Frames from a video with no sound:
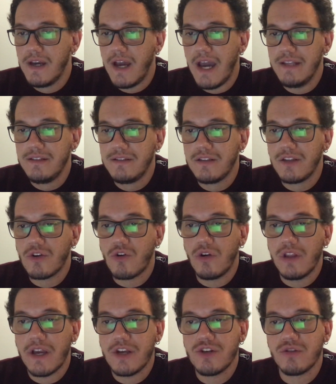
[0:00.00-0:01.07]
edited a
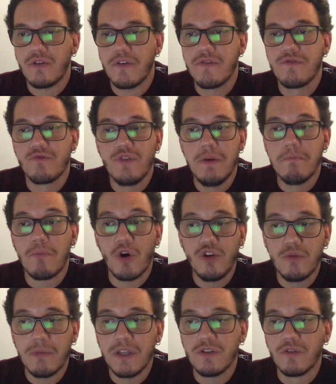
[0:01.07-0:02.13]
collection of 3
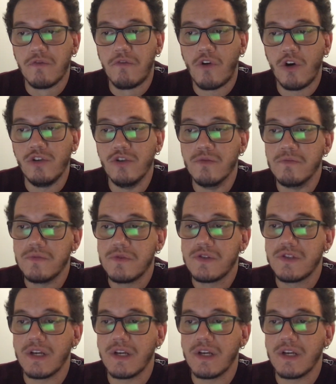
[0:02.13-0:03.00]
monumental volumes